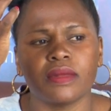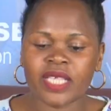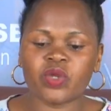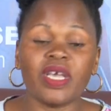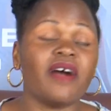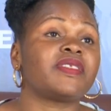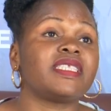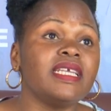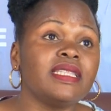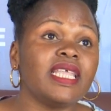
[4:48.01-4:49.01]
As we have
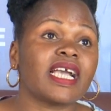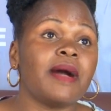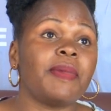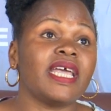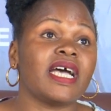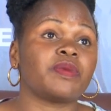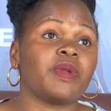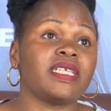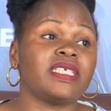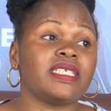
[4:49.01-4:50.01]
seen, the company has
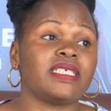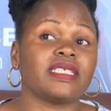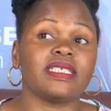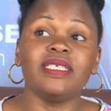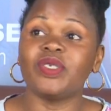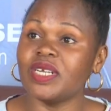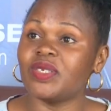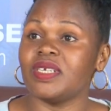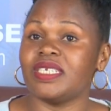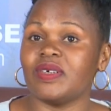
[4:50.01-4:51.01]
planted in
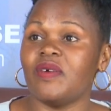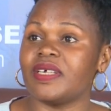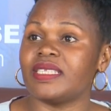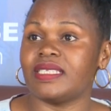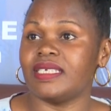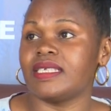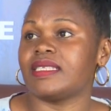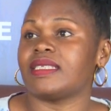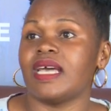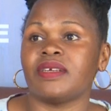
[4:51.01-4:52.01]
2020 over
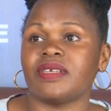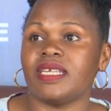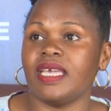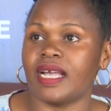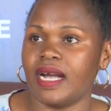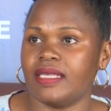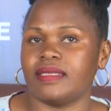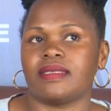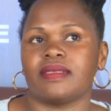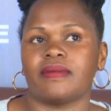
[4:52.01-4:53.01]
600
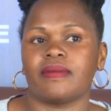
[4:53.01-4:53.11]
acres.